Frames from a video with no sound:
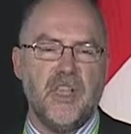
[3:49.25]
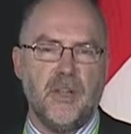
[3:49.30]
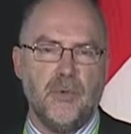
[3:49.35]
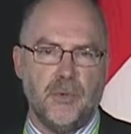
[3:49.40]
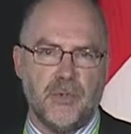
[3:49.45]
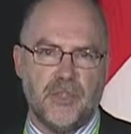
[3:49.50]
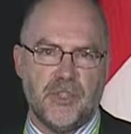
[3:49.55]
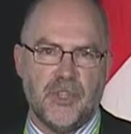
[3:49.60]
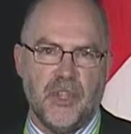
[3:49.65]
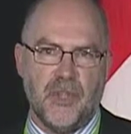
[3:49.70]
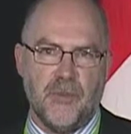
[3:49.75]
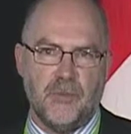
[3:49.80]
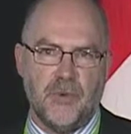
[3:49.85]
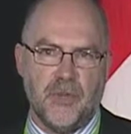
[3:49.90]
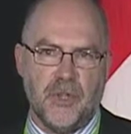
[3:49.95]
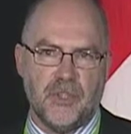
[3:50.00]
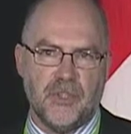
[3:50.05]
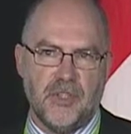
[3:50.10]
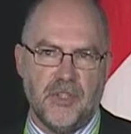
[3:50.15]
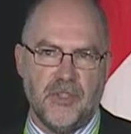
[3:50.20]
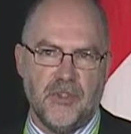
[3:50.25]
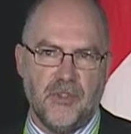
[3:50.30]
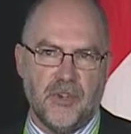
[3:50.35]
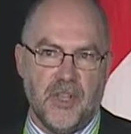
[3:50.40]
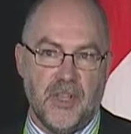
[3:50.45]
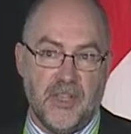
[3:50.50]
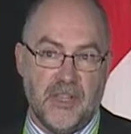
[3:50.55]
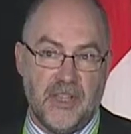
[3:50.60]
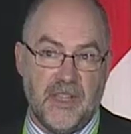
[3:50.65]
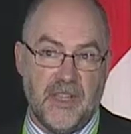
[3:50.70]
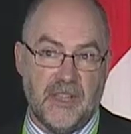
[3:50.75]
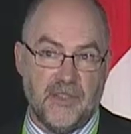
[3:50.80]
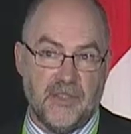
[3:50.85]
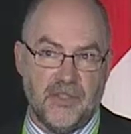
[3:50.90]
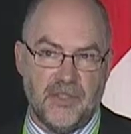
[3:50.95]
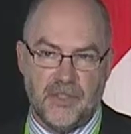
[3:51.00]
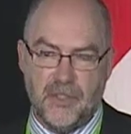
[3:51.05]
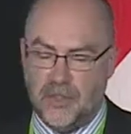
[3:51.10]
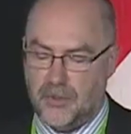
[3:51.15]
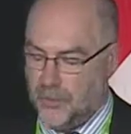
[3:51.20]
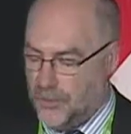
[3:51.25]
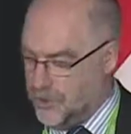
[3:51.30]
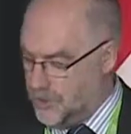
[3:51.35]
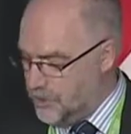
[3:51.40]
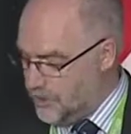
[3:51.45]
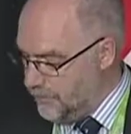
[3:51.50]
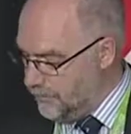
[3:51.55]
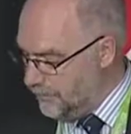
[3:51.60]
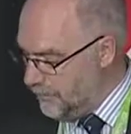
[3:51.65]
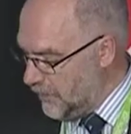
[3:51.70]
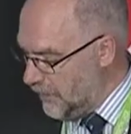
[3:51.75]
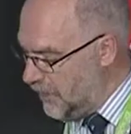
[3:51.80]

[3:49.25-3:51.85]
it was time to actually try and get the sequence.